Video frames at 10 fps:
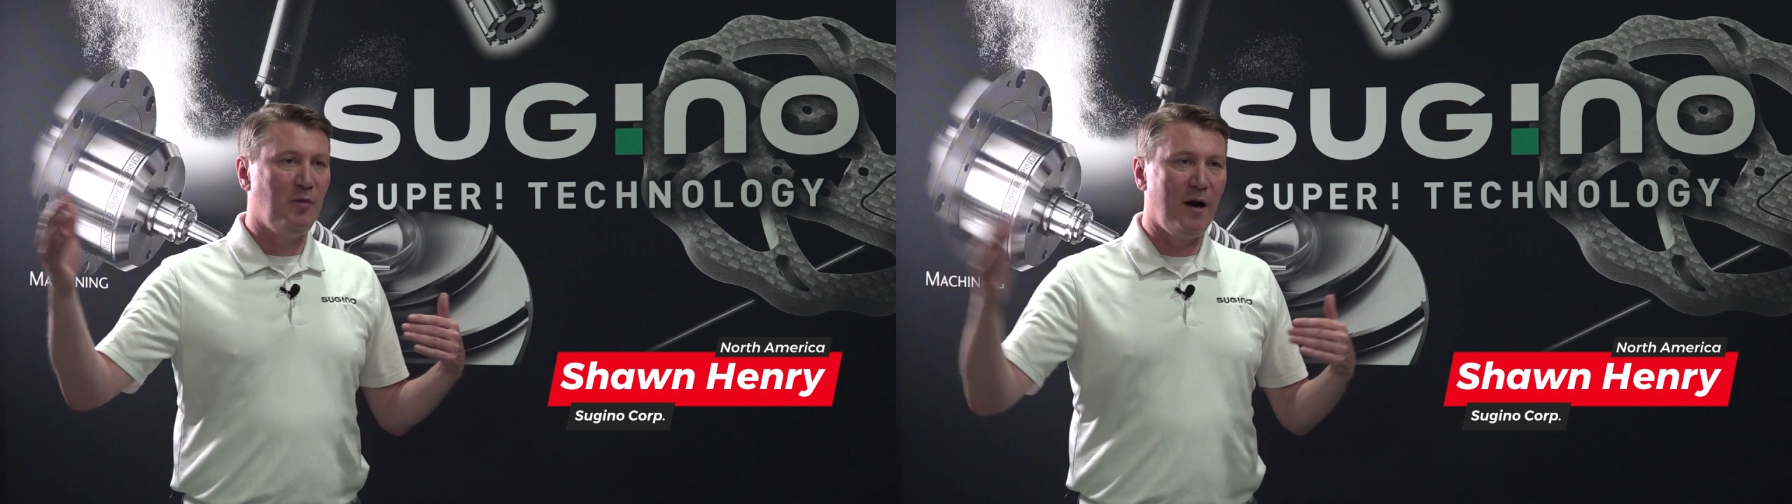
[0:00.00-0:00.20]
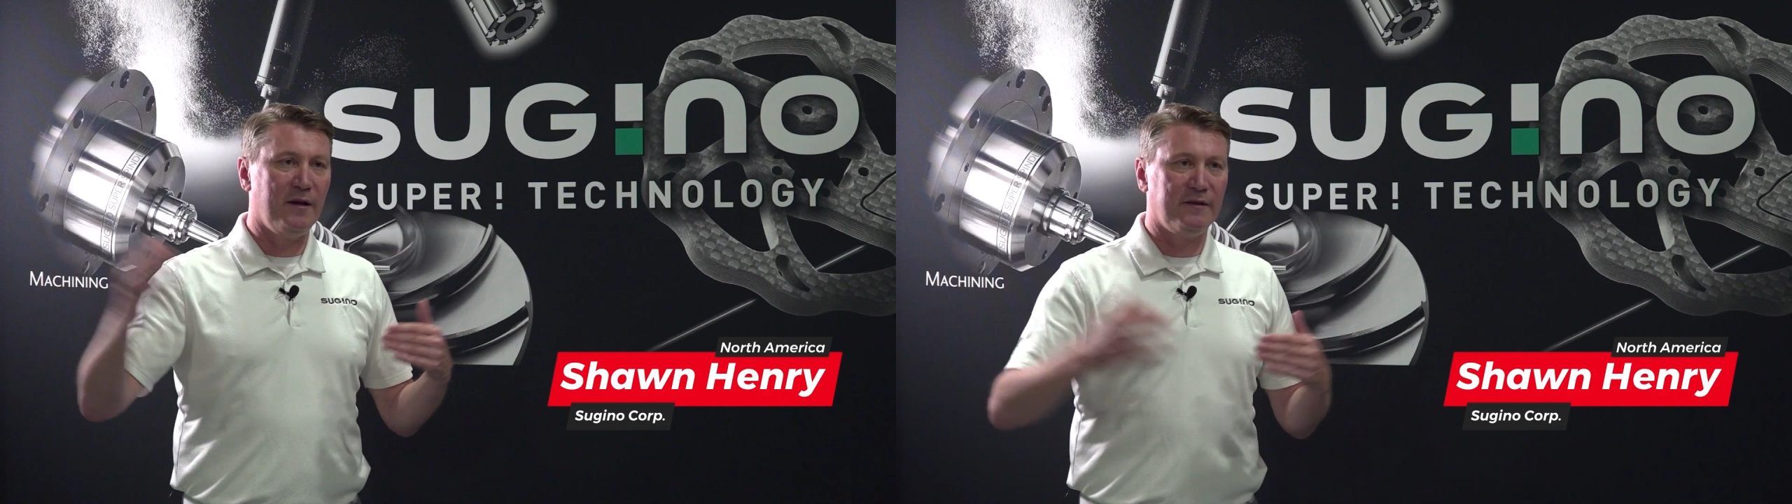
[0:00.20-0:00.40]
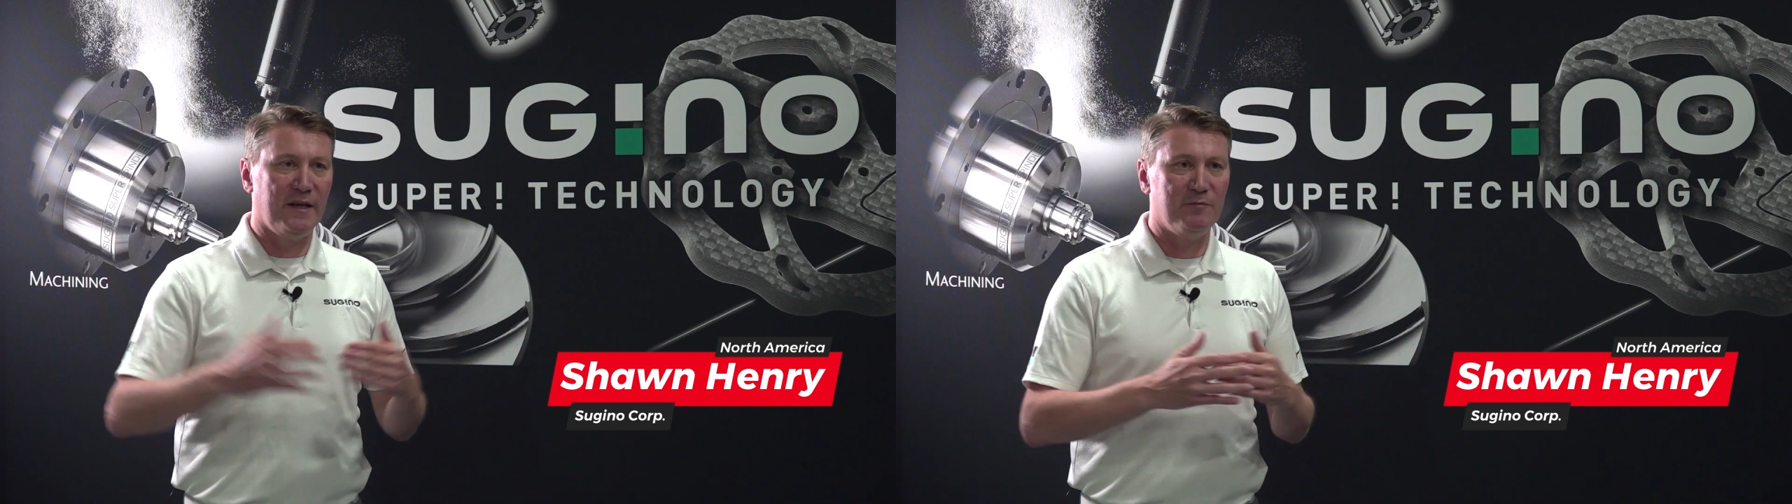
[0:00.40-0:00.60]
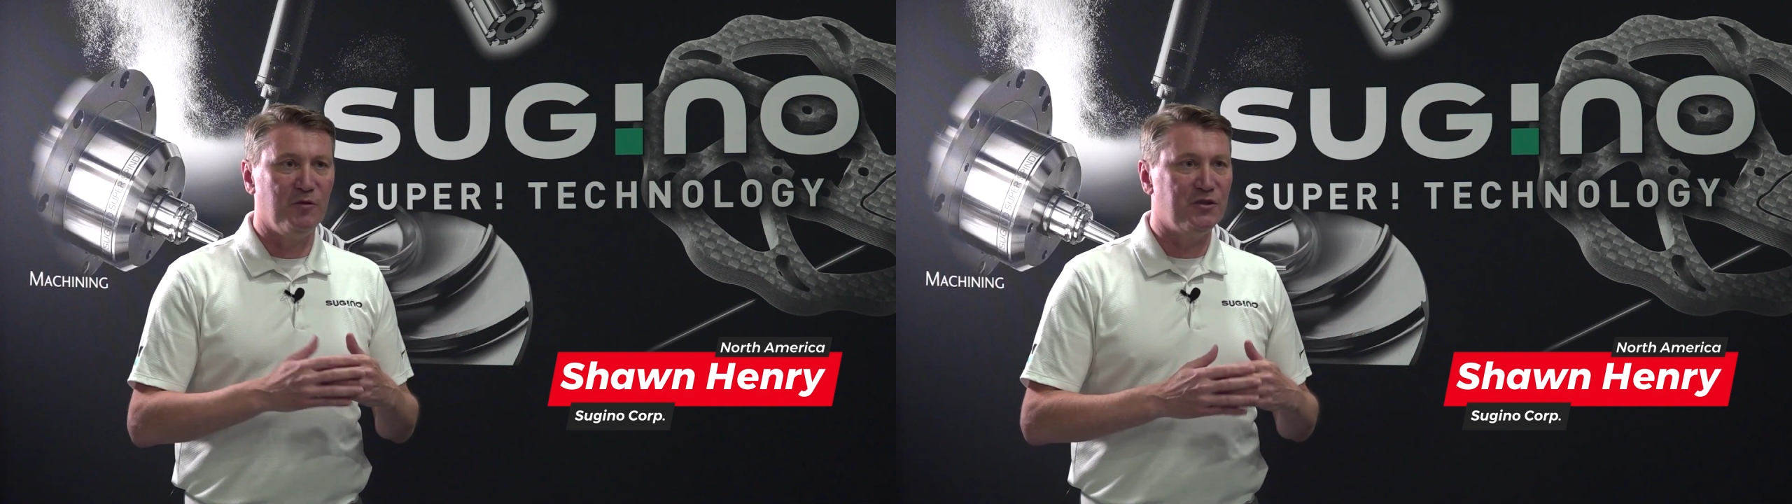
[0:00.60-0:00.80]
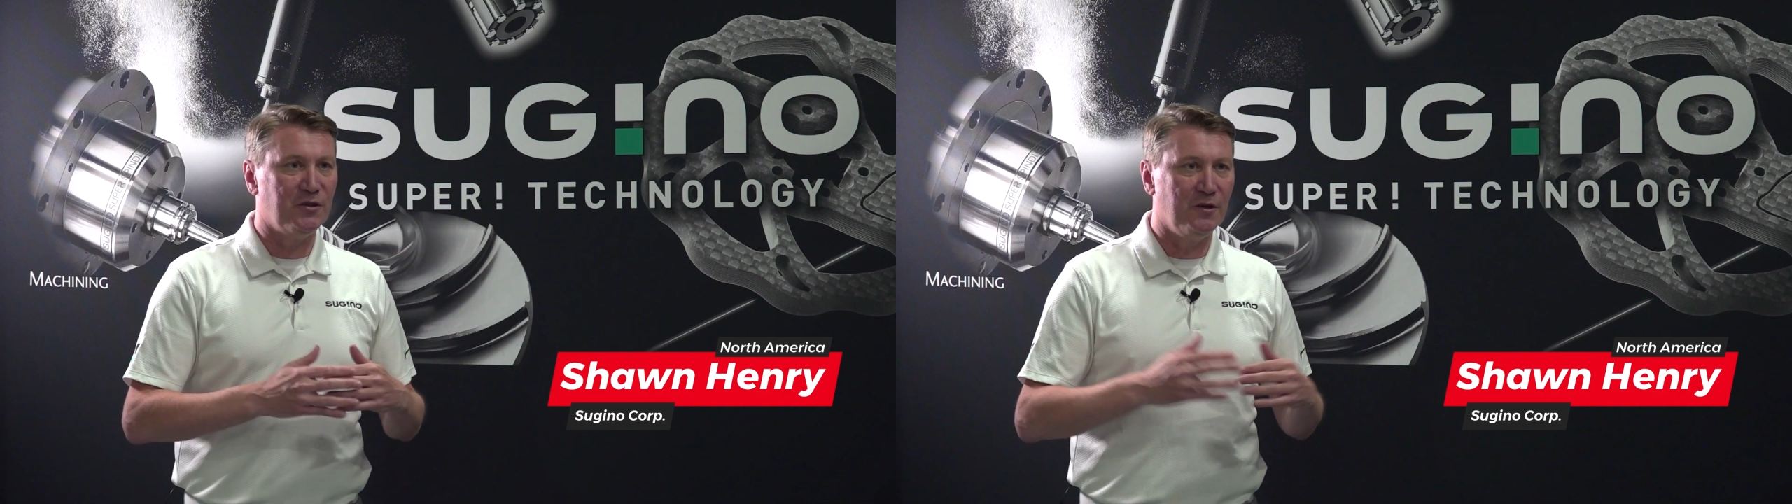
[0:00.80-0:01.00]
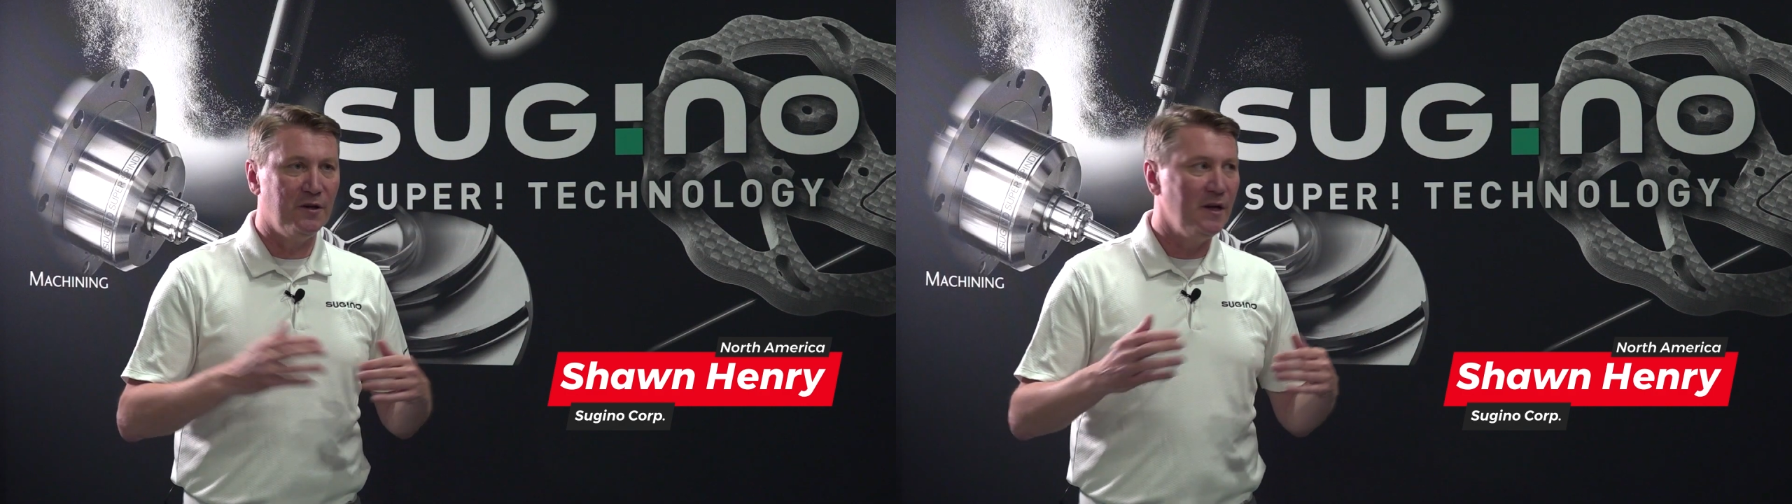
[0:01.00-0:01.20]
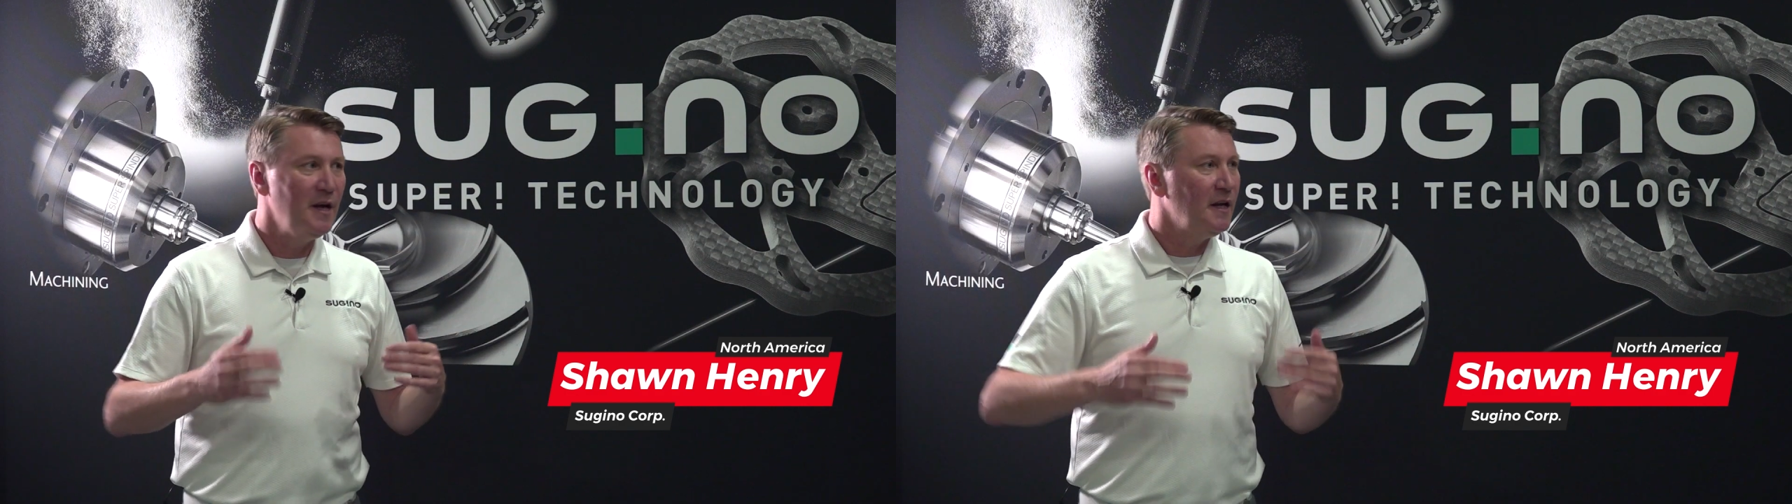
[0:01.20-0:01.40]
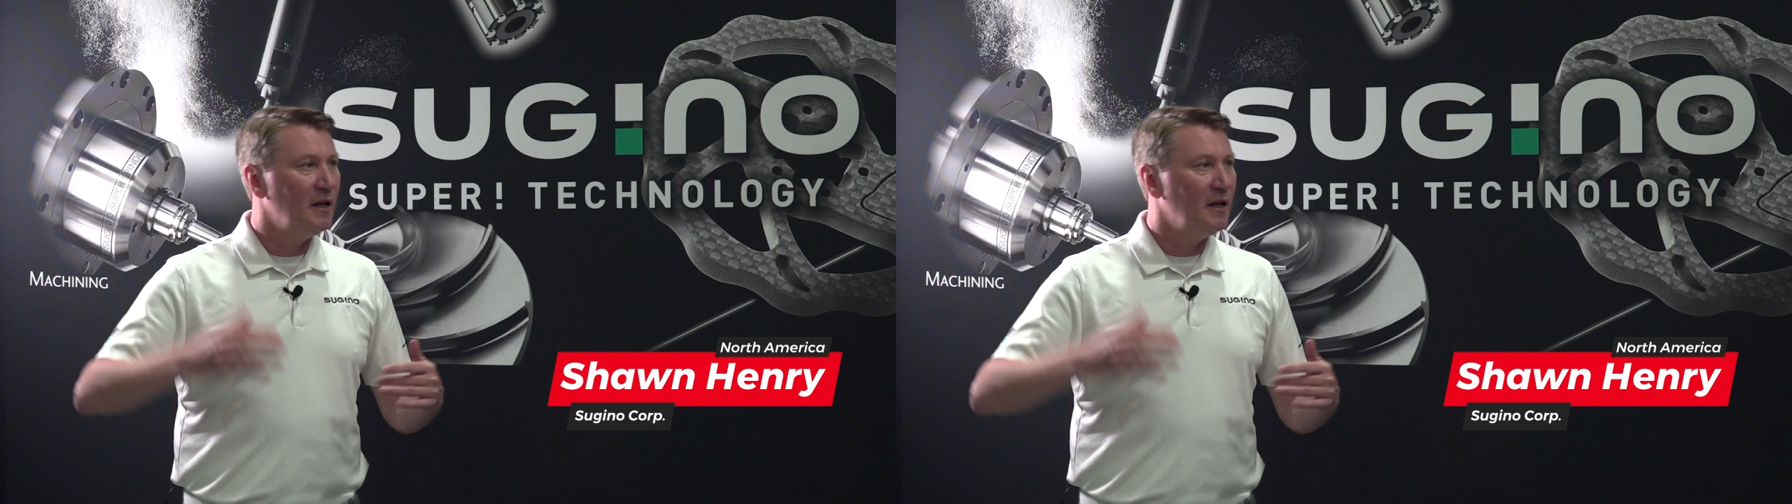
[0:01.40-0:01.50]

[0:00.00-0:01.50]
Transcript: product has matured,